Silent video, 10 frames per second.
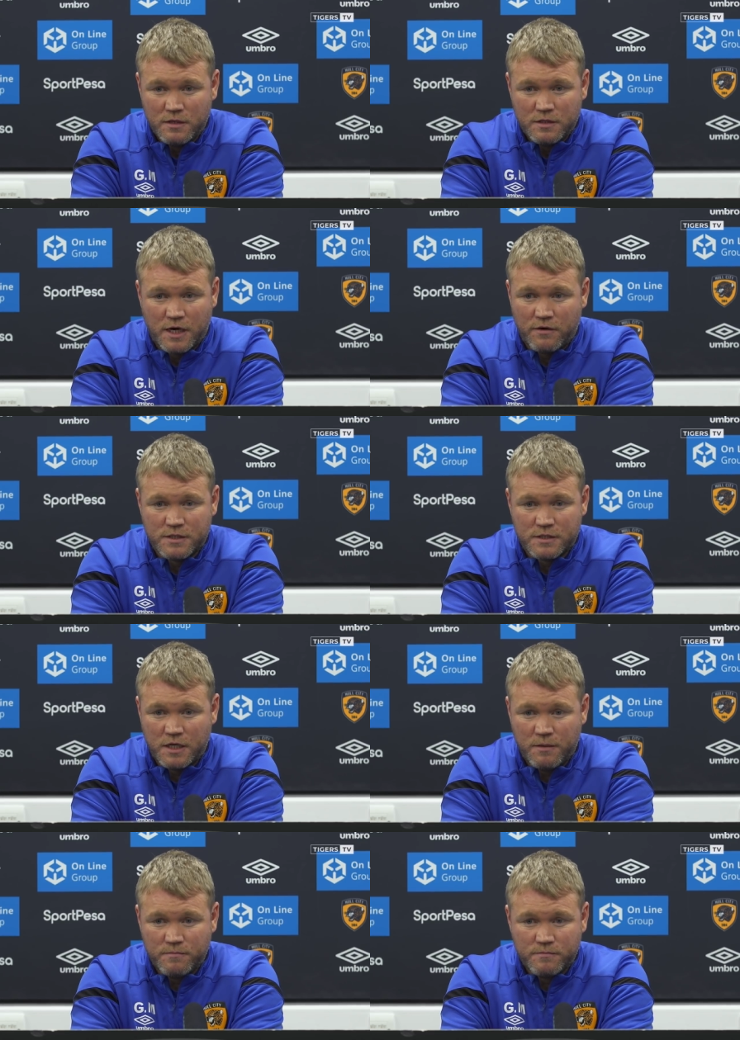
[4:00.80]
Jared's the
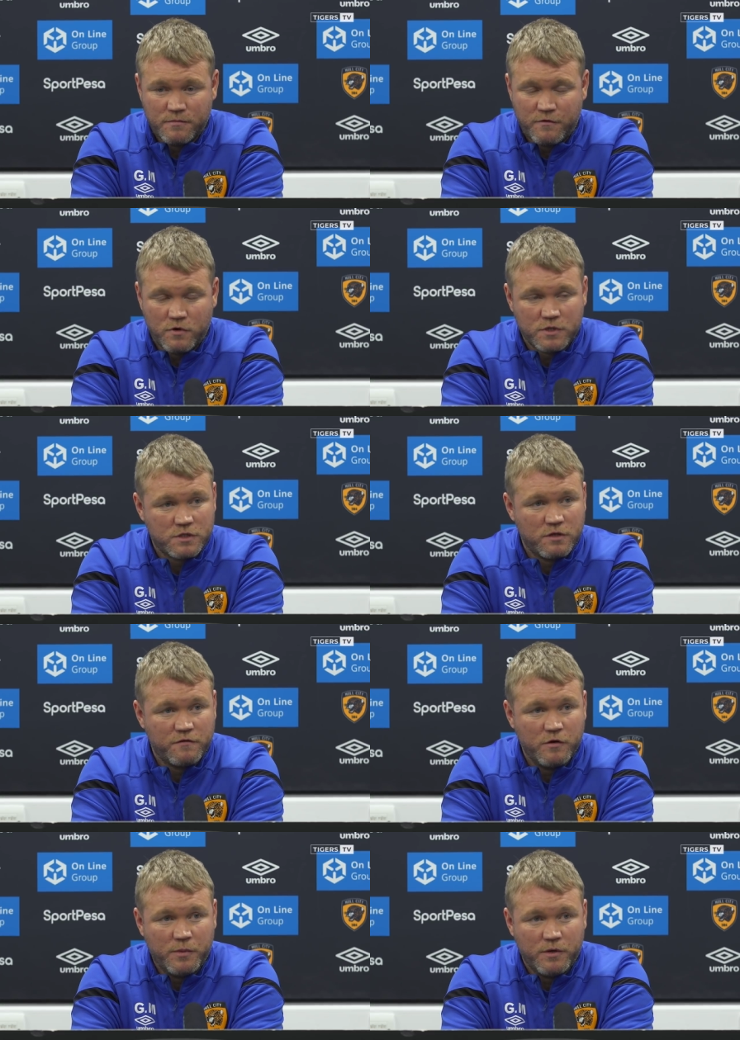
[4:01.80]
same. Focuses on the
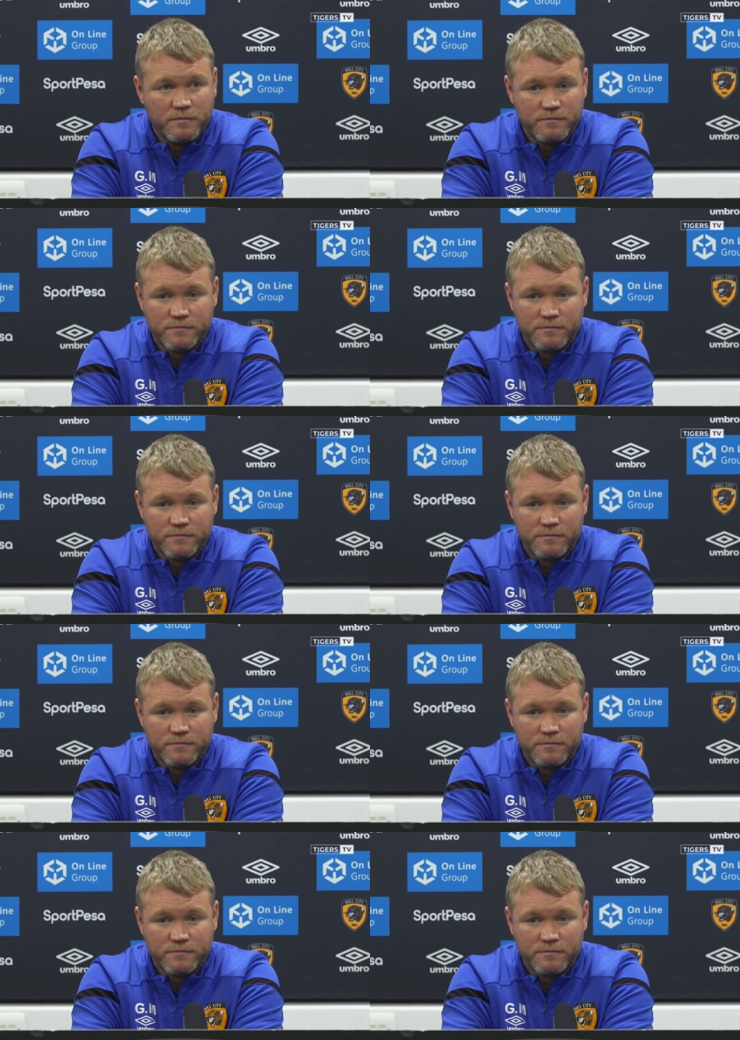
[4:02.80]
football.